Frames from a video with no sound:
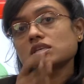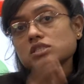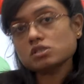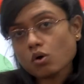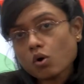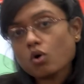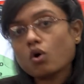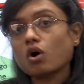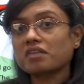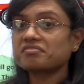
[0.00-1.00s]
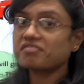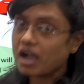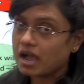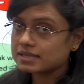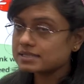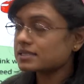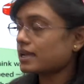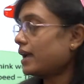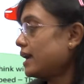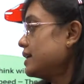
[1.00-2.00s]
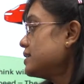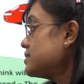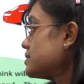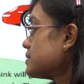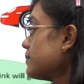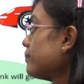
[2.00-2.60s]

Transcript: slow or fast is